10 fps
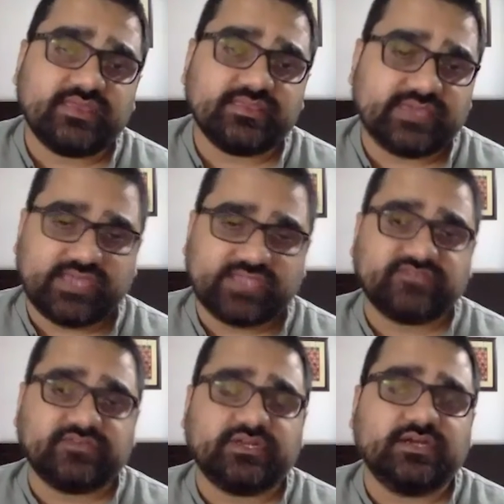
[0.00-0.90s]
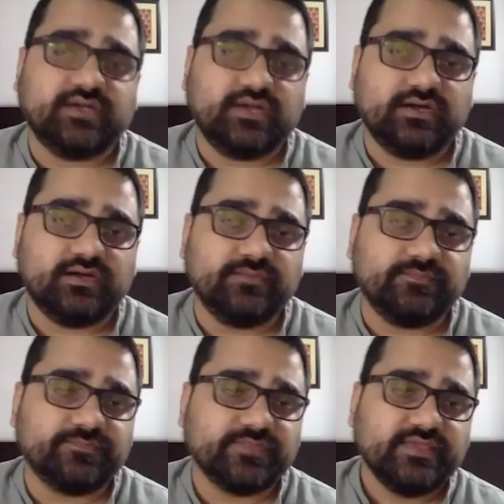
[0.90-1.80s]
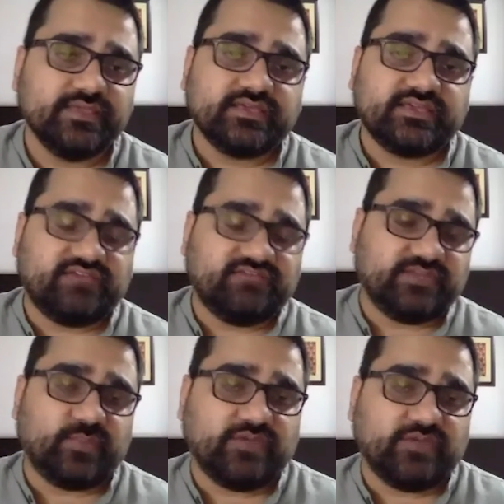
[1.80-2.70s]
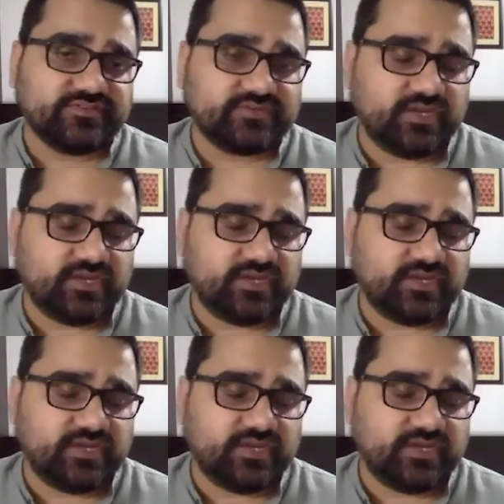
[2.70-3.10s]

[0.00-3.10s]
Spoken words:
the case for a government waiver.